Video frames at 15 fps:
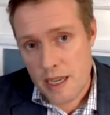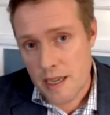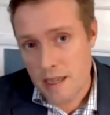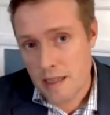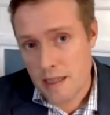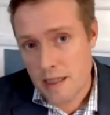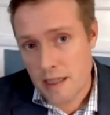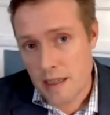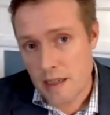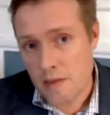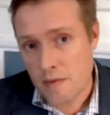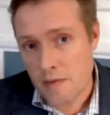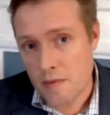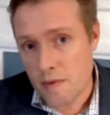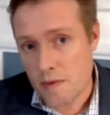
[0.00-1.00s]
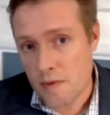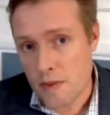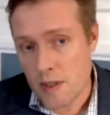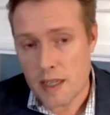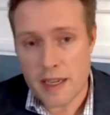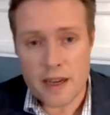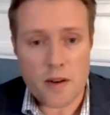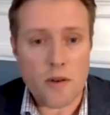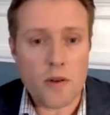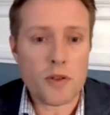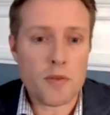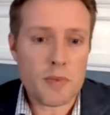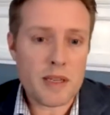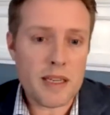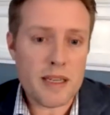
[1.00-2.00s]
And uh, if you need to get a
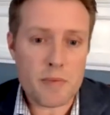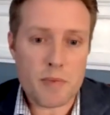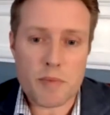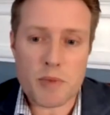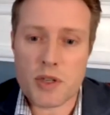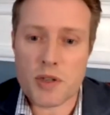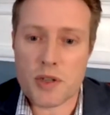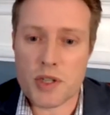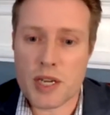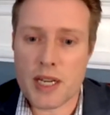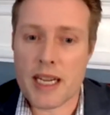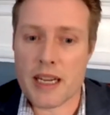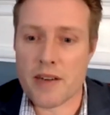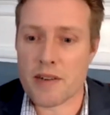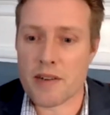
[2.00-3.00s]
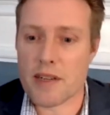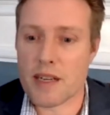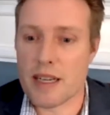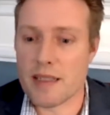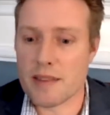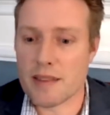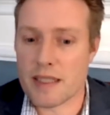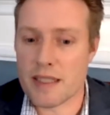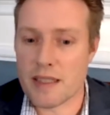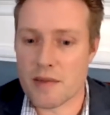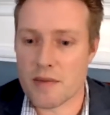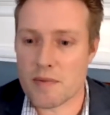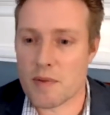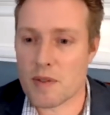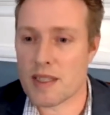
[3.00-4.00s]
hold of me, I'm, I'm sure Jane or uh,
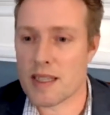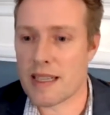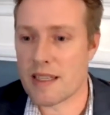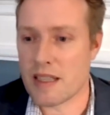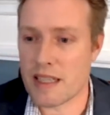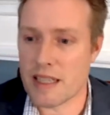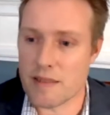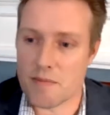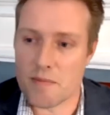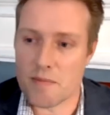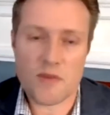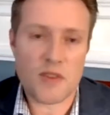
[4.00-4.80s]
Stacy can